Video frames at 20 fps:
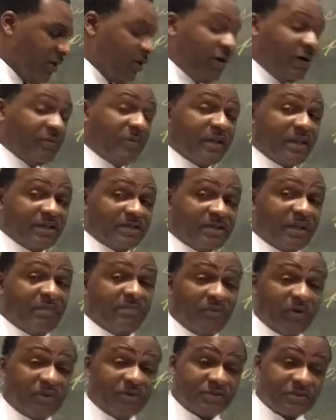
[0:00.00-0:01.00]
Or we could say
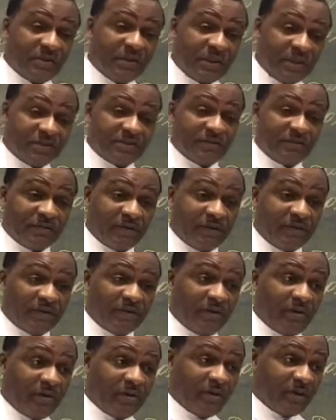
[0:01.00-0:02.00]
Marshall isn't very
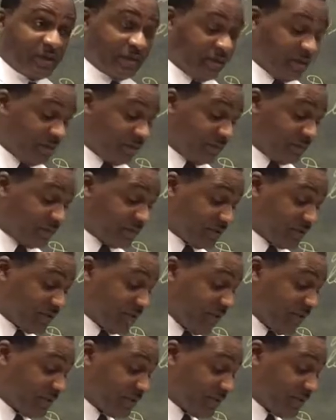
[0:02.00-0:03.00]
tall. We could either
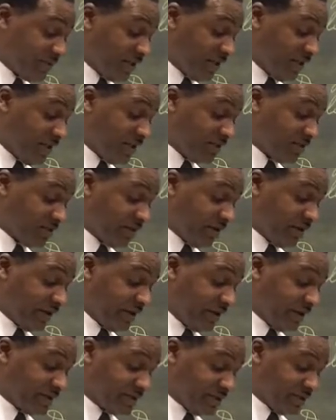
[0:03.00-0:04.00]
change it to is or
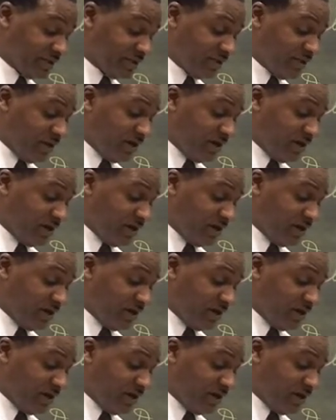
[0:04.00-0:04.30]
isn't.